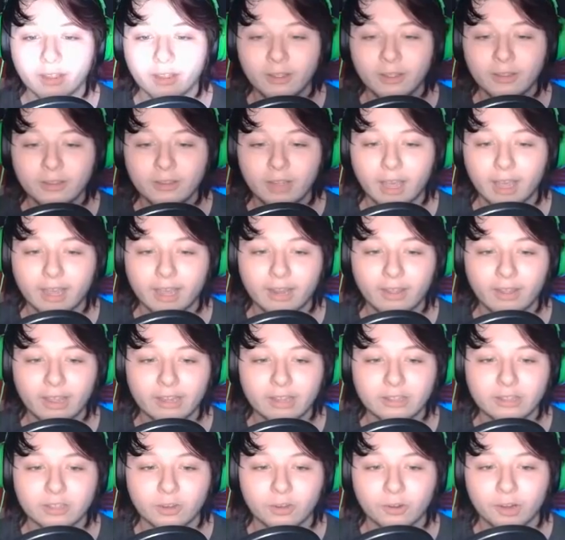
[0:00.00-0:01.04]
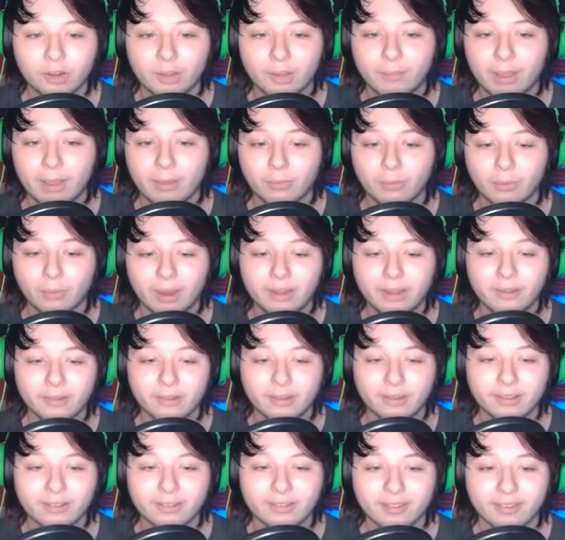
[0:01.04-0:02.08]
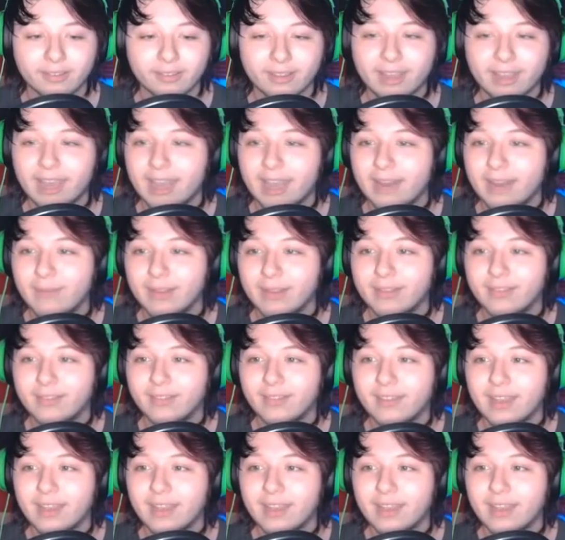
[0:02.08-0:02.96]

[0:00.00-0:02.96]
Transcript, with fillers: I gotta like turn up my render distance. I can't even see it